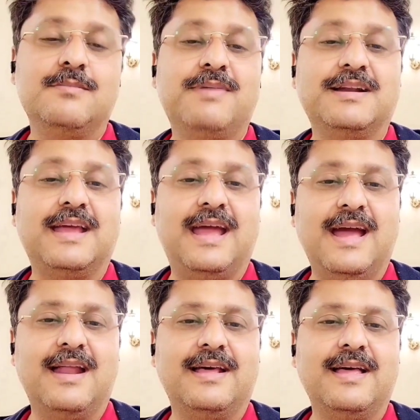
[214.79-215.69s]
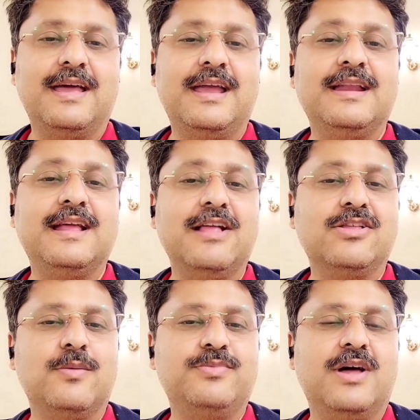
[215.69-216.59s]
But here, in
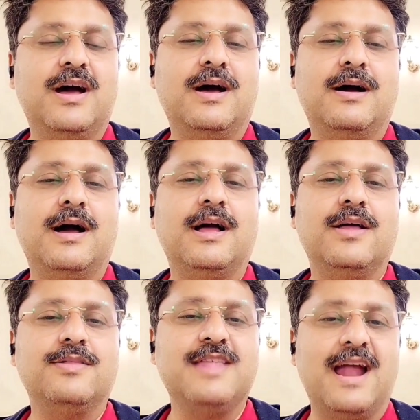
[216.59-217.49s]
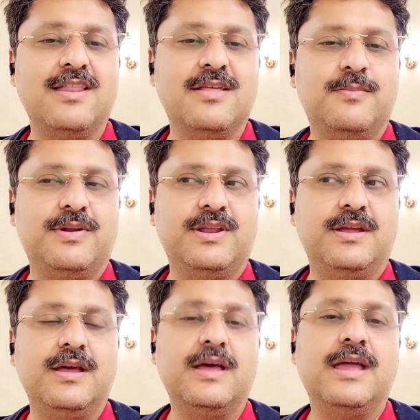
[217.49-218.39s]
case of the
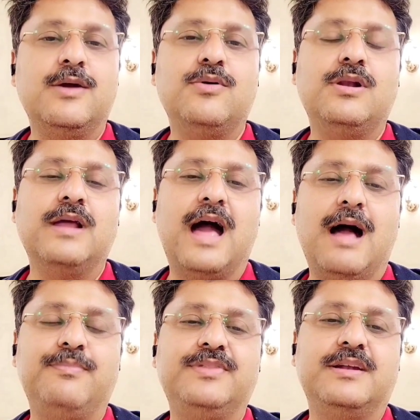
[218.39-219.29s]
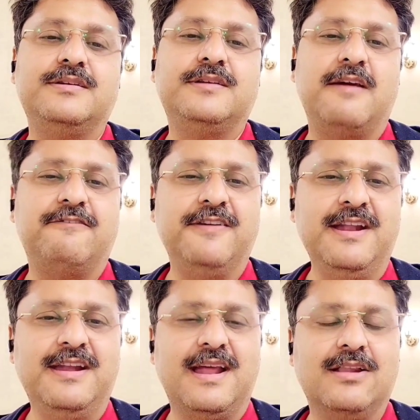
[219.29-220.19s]
ChatGPT, you will have the
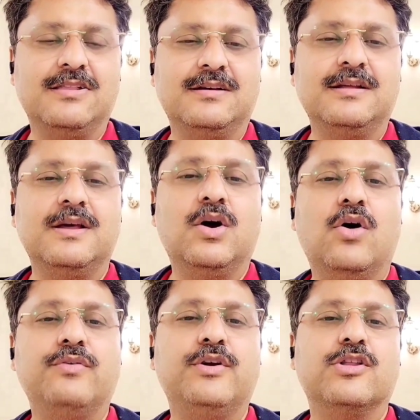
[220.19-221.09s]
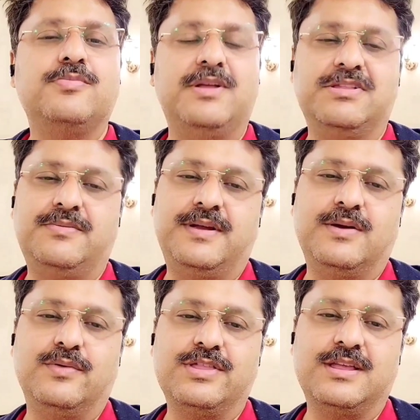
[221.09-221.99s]
definite answer of your
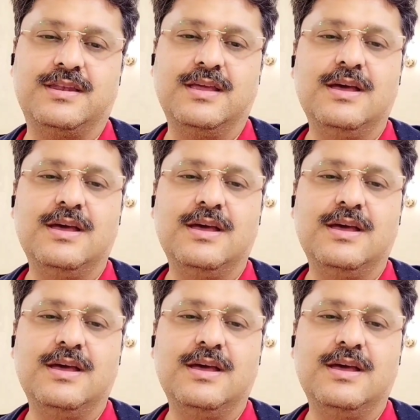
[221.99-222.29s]
specific question.